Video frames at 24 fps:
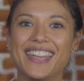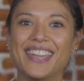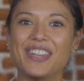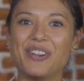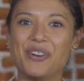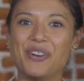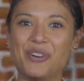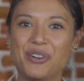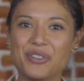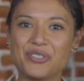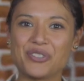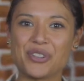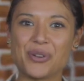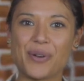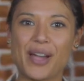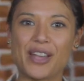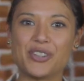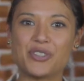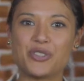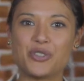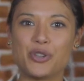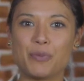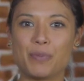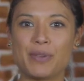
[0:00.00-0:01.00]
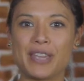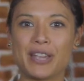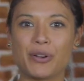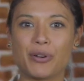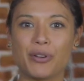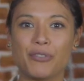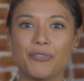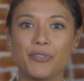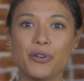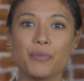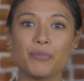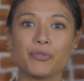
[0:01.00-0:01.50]
He also has
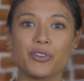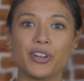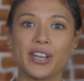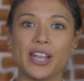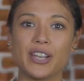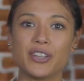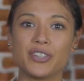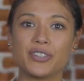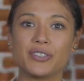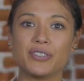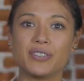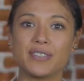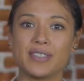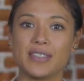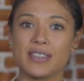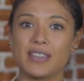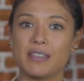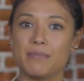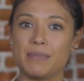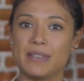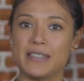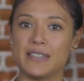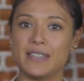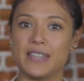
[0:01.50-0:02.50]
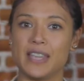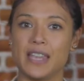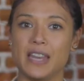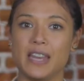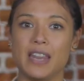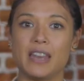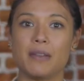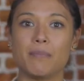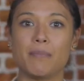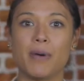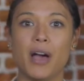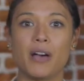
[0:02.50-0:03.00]
superhero film credentials and can be seen
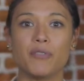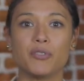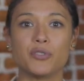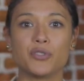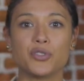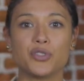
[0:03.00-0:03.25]
in Marvel